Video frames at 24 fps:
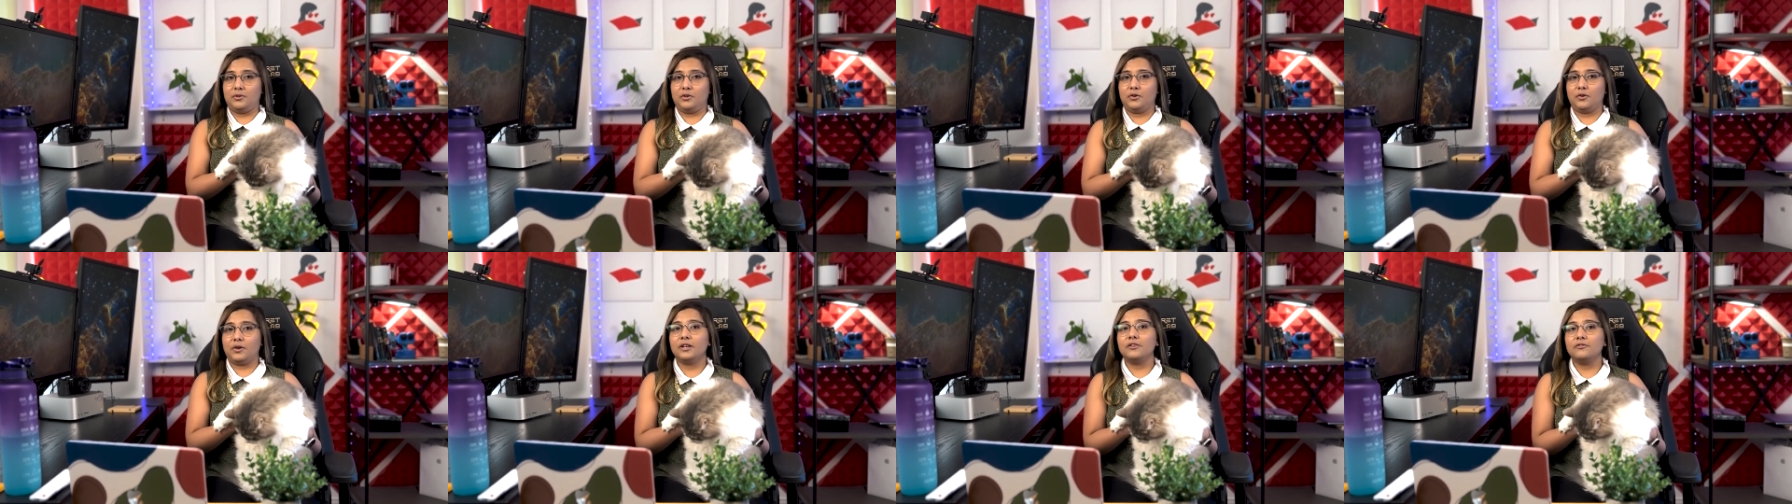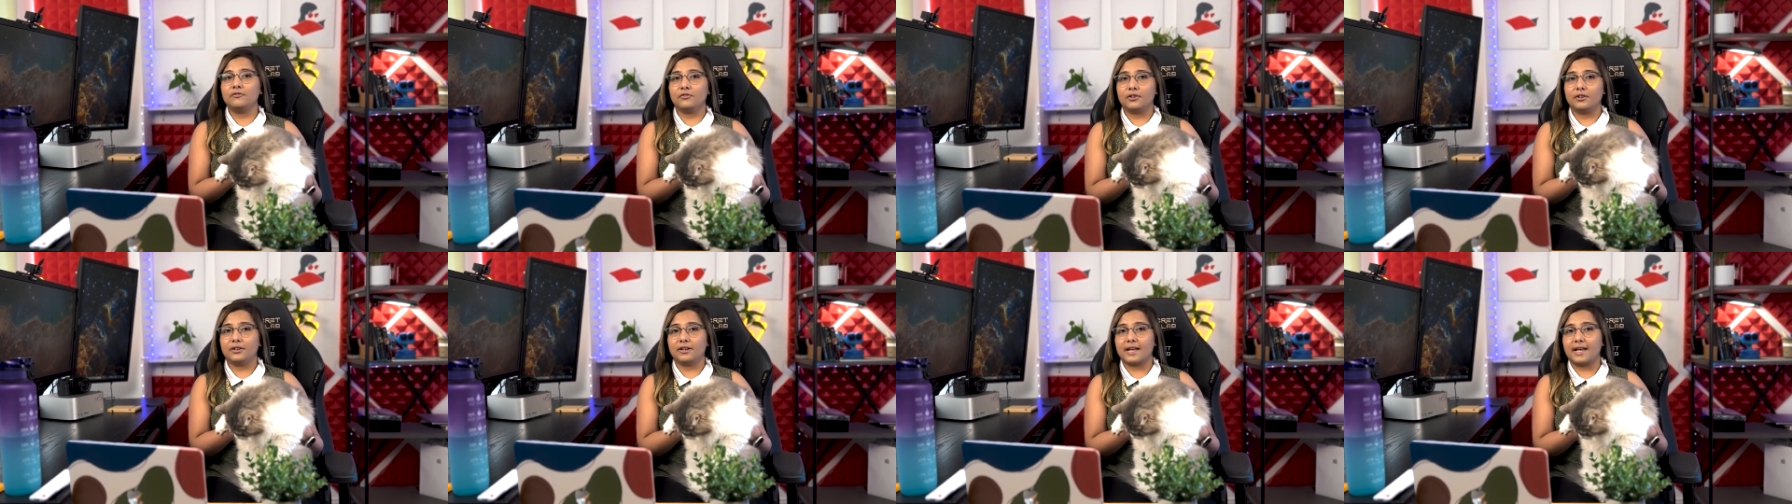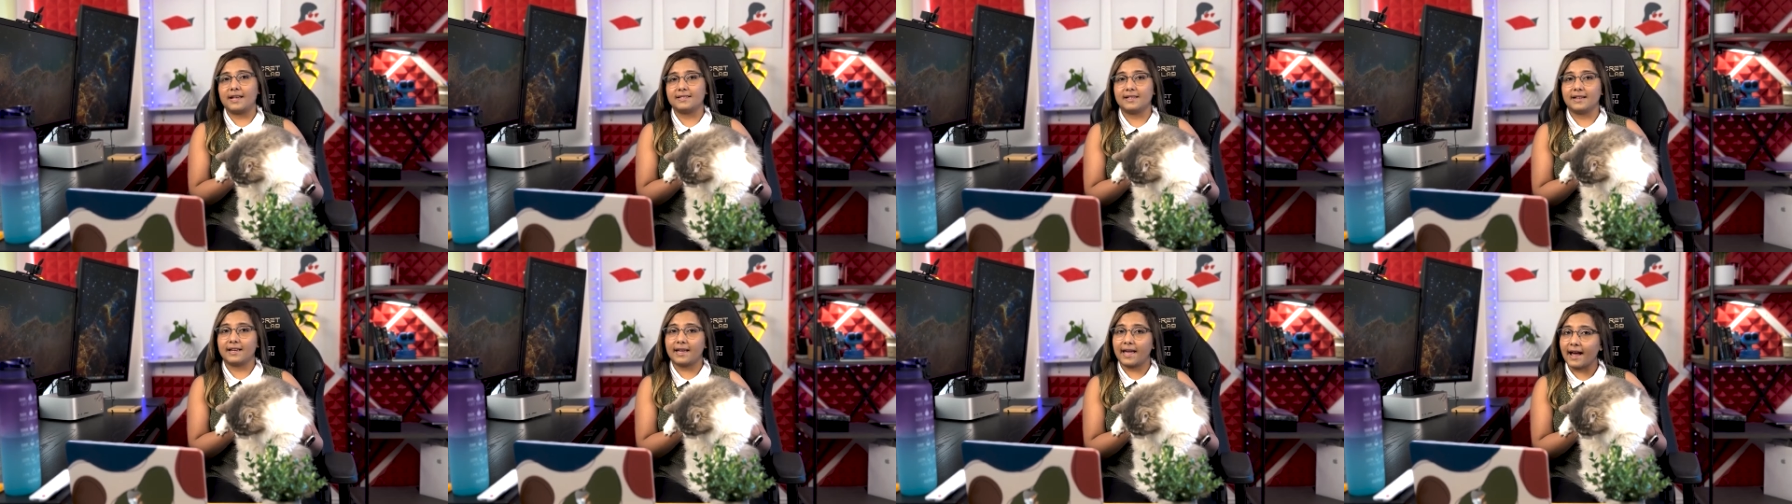You can work
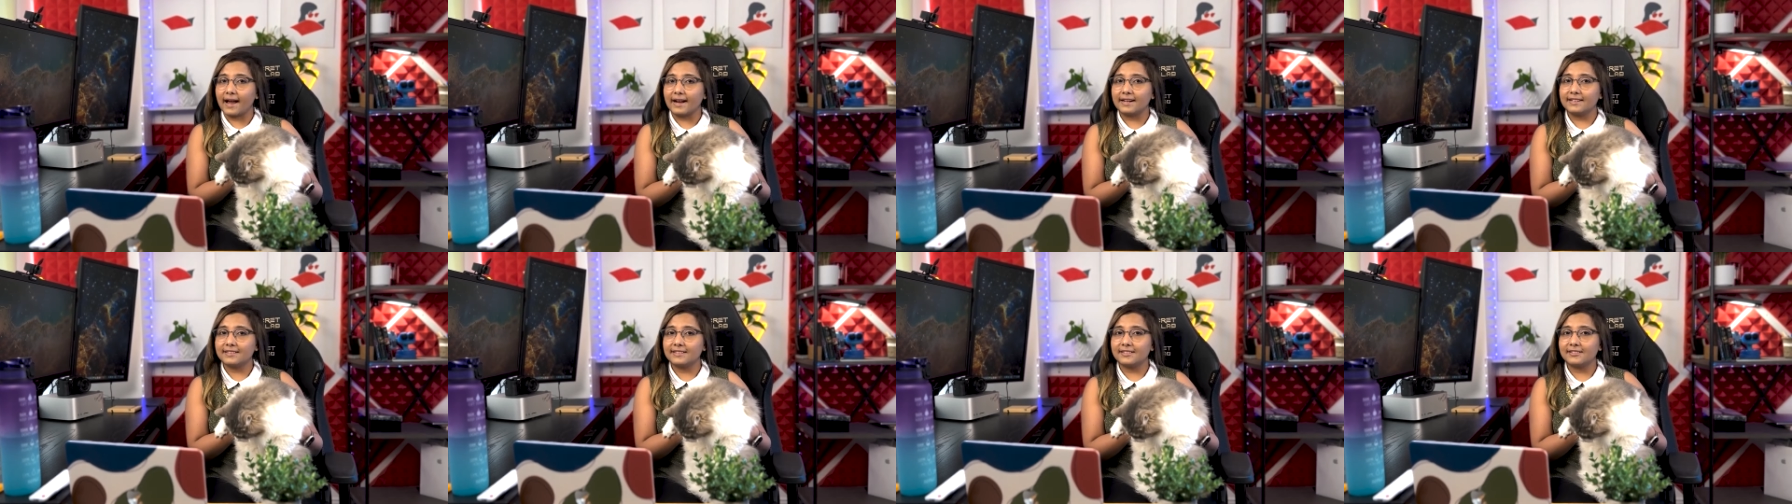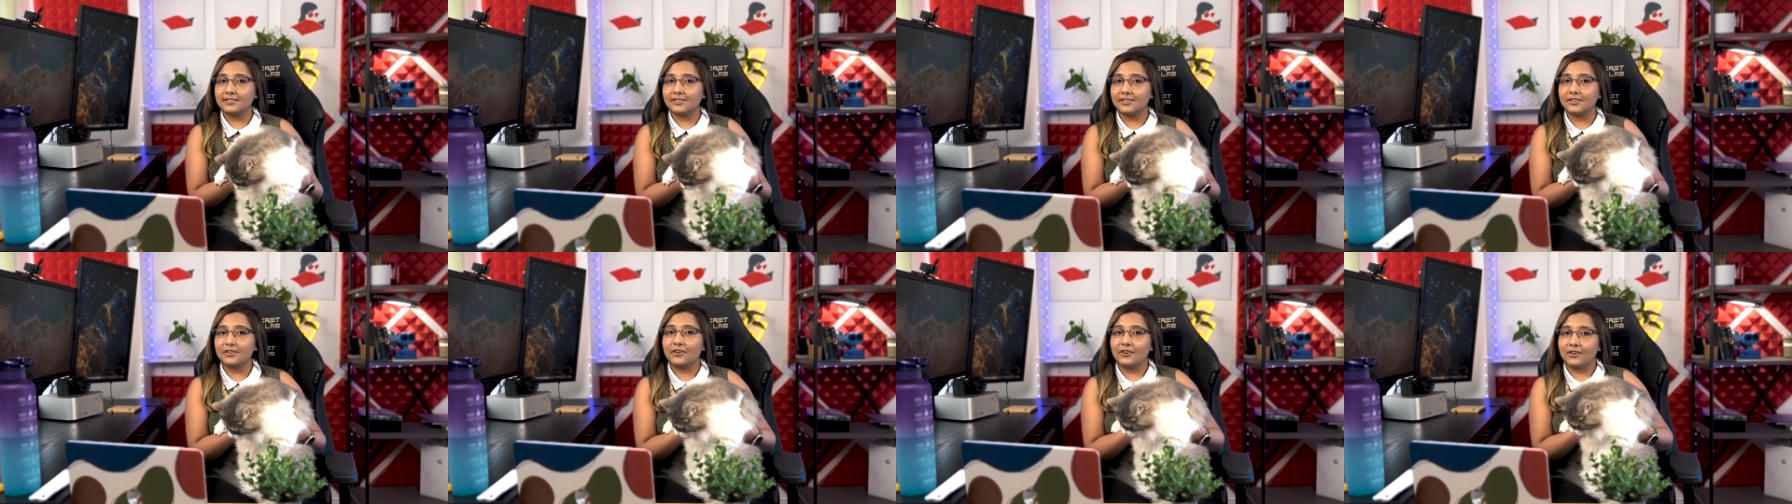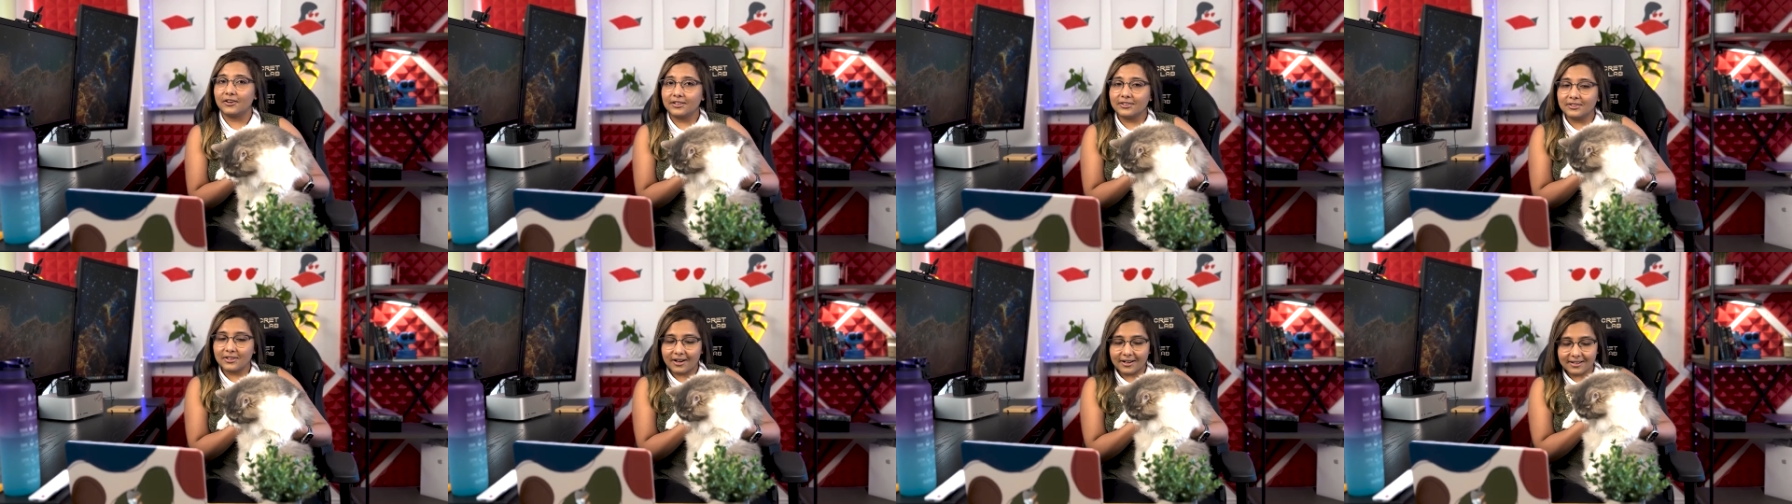as a cat sitter or
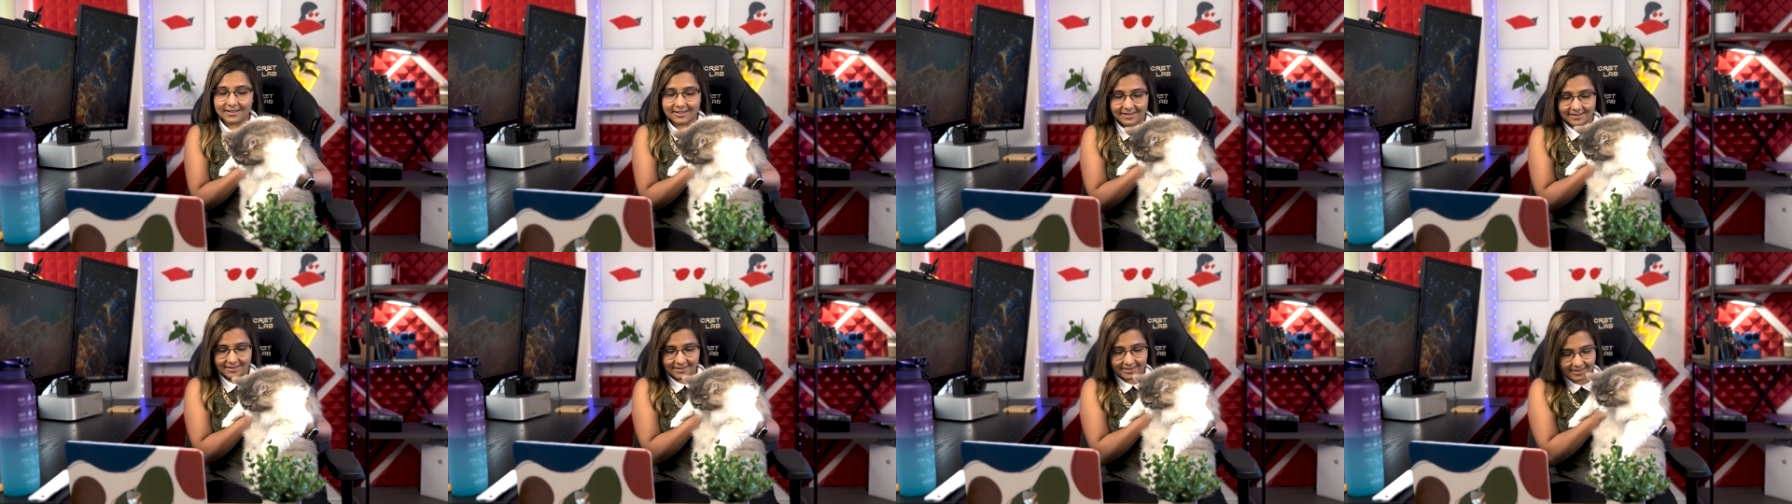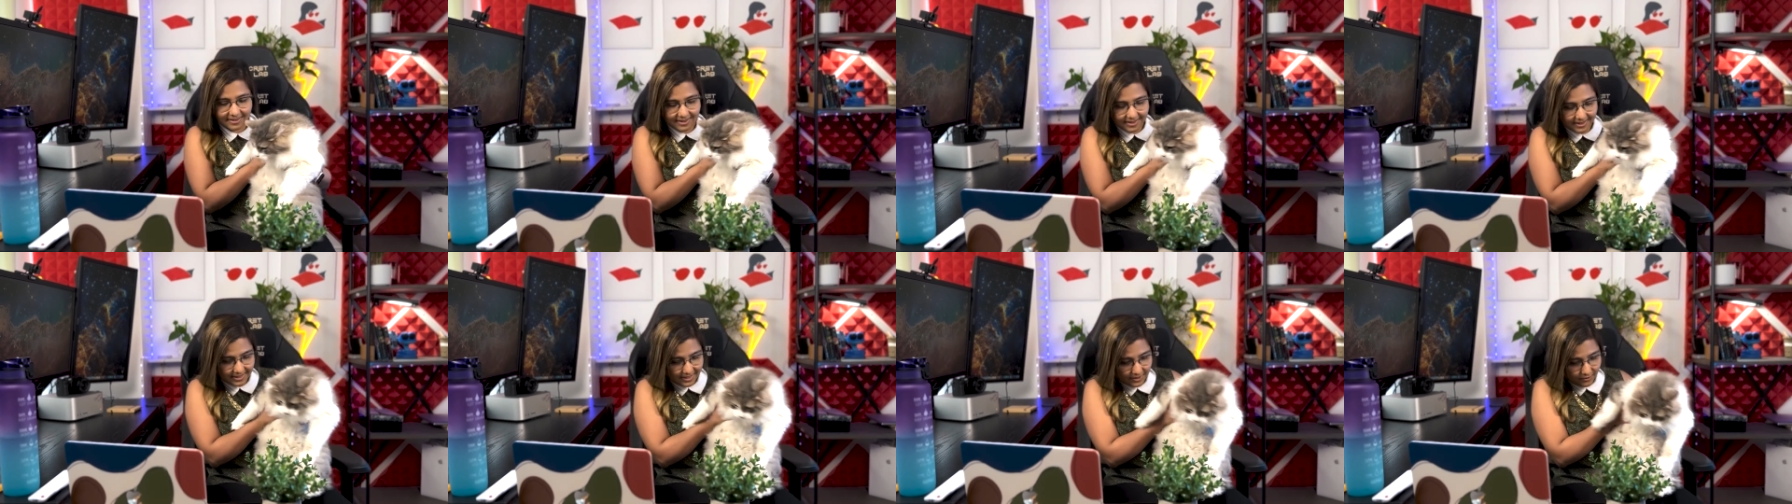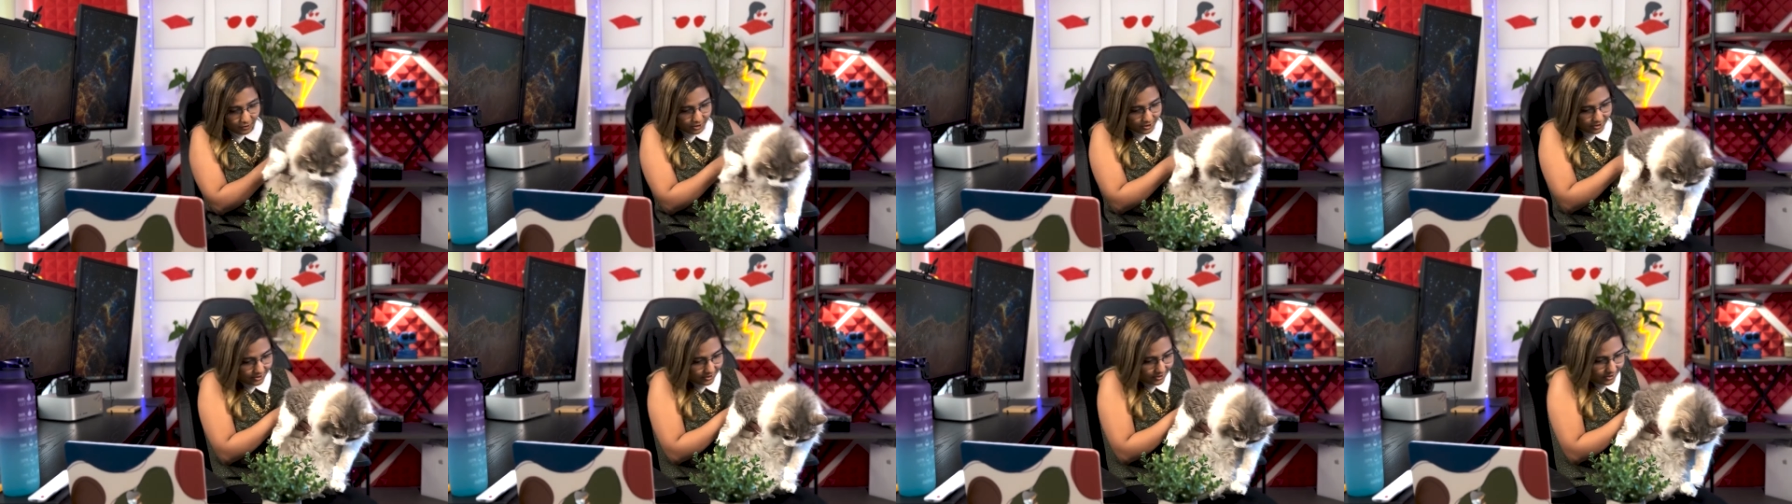a dog sitter. And he
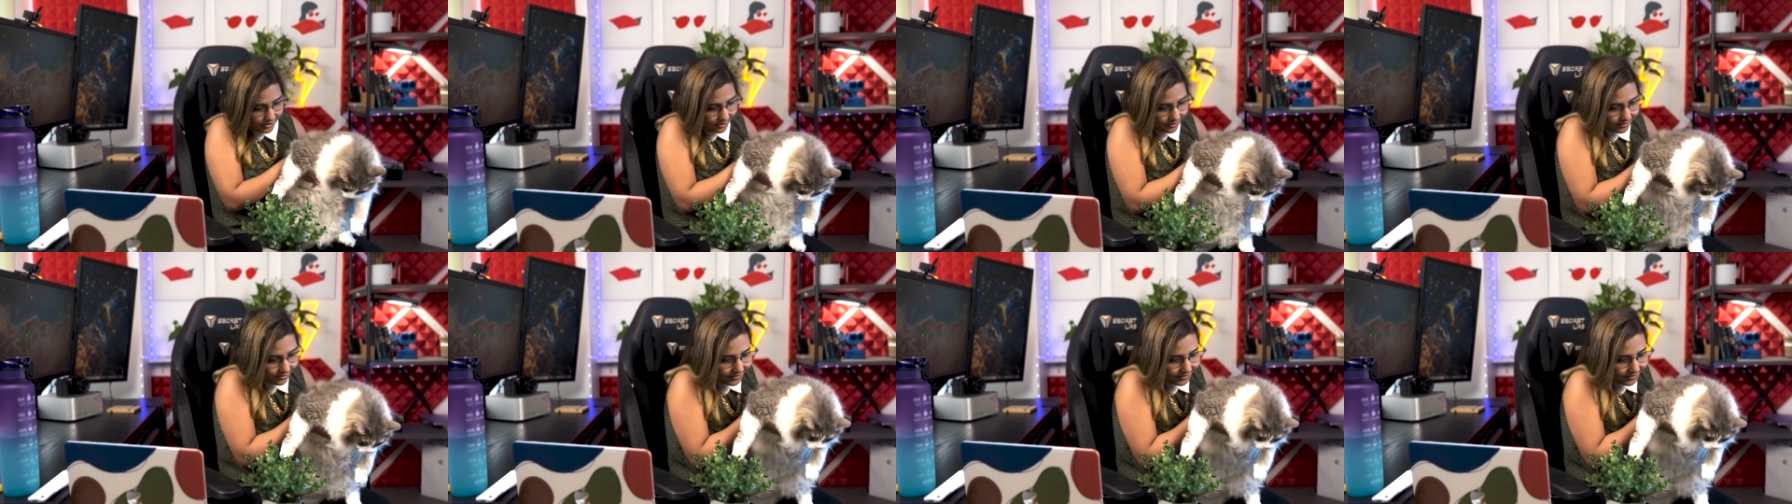wants to go.